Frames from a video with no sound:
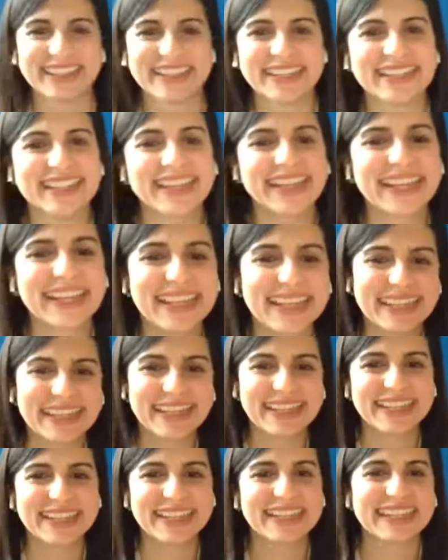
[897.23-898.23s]

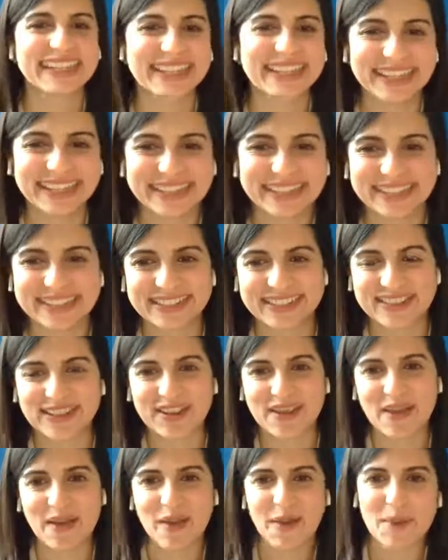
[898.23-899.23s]

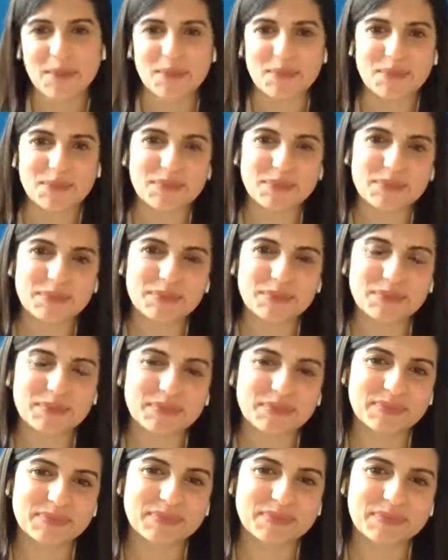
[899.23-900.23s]

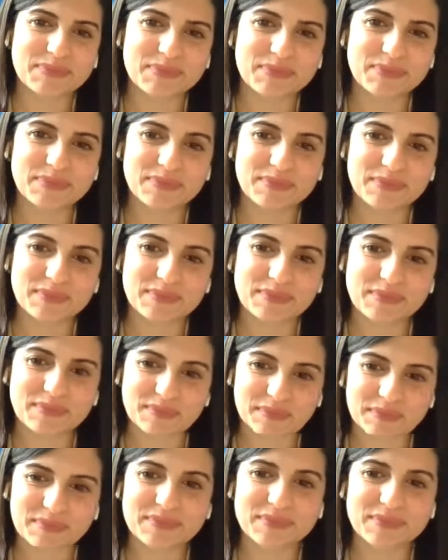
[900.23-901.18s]
(silent)